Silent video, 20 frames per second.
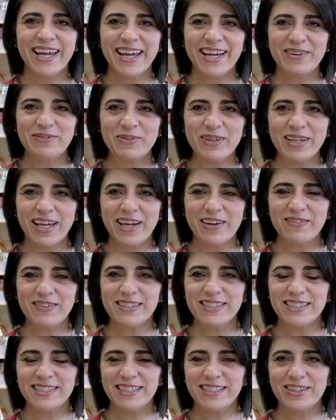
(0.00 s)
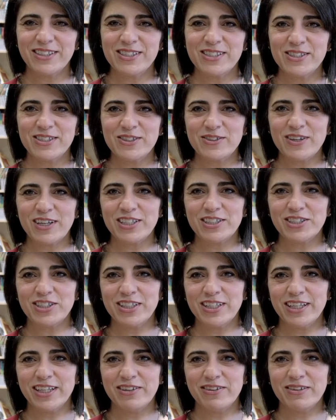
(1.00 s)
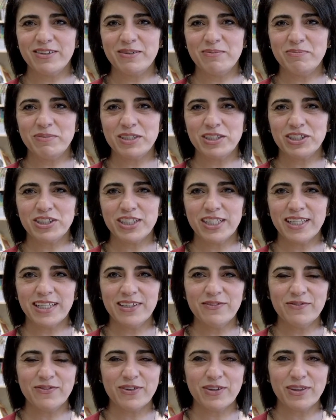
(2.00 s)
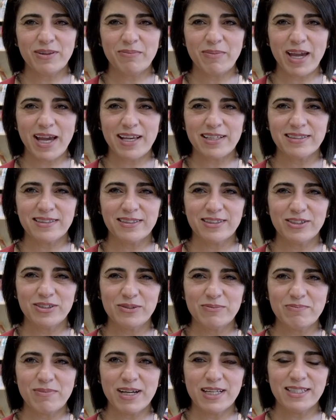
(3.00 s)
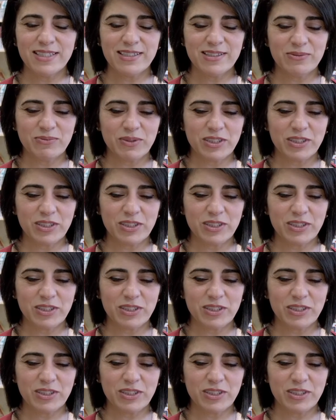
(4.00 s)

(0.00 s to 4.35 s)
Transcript: and we haven't seen construction here in Michigan for the past two months,